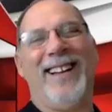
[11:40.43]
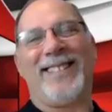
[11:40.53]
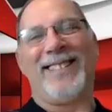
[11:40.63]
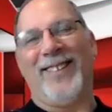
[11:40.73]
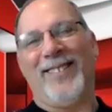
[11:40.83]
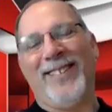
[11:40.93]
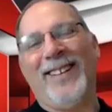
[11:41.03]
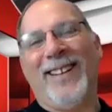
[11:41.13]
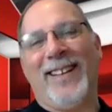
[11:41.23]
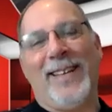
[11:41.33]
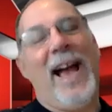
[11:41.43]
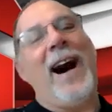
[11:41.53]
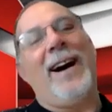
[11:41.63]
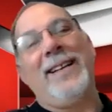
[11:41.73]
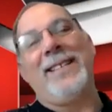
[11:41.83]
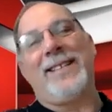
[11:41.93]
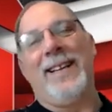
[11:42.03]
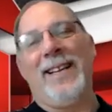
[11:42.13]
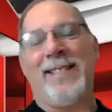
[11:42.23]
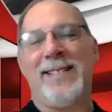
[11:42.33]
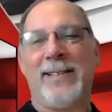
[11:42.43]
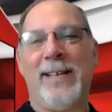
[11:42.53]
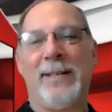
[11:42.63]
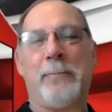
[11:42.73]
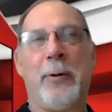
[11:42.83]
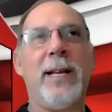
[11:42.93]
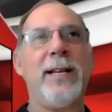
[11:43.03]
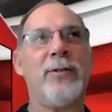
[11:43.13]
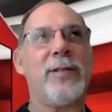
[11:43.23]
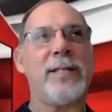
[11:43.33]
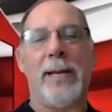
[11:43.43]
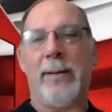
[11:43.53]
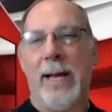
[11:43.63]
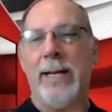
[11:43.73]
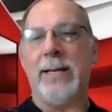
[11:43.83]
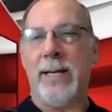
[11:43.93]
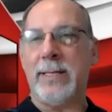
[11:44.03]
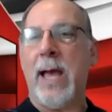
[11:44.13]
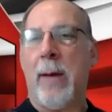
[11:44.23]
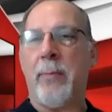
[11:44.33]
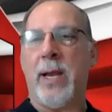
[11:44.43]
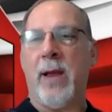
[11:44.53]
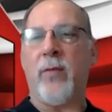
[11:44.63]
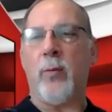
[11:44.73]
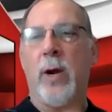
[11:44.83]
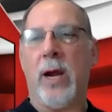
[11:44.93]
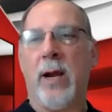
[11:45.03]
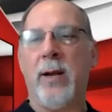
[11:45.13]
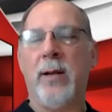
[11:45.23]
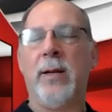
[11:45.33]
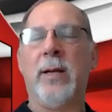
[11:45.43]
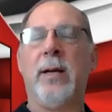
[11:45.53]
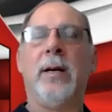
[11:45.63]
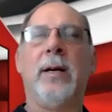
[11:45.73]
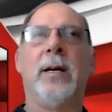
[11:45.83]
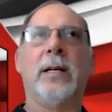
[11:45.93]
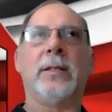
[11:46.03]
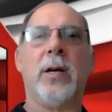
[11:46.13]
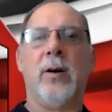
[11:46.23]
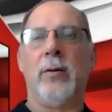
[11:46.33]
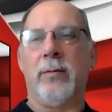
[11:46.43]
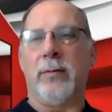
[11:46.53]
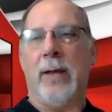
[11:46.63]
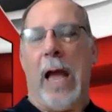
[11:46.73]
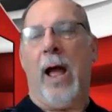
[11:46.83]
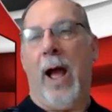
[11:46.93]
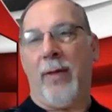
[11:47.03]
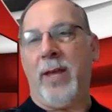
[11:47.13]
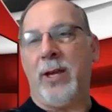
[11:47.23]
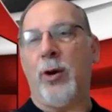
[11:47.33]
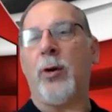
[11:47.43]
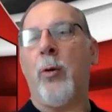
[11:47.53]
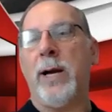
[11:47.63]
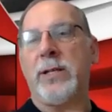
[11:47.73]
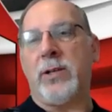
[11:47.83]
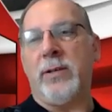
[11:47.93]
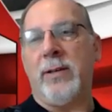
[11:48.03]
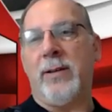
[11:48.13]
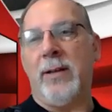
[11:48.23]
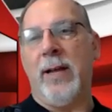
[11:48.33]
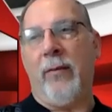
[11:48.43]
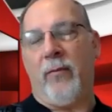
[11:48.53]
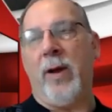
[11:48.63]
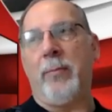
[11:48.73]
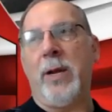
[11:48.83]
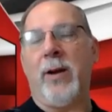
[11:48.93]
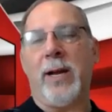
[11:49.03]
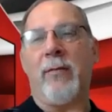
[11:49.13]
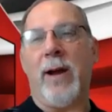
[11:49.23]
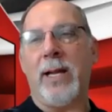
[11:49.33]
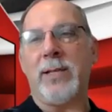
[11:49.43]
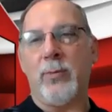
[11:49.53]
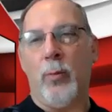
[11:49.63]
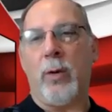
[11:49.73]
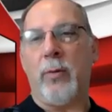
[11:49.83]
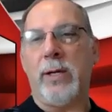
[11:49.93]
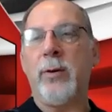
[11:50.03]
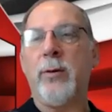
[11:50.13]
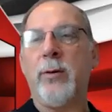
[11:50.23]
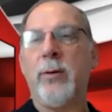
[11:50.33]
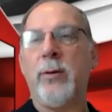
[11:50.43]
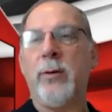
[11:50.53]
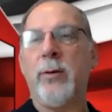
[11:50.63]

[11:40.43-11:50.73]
So yeah, it's pretty interesting that it does happen everywhere. So I think your question, if I'm hearing it right, is what do we do about it?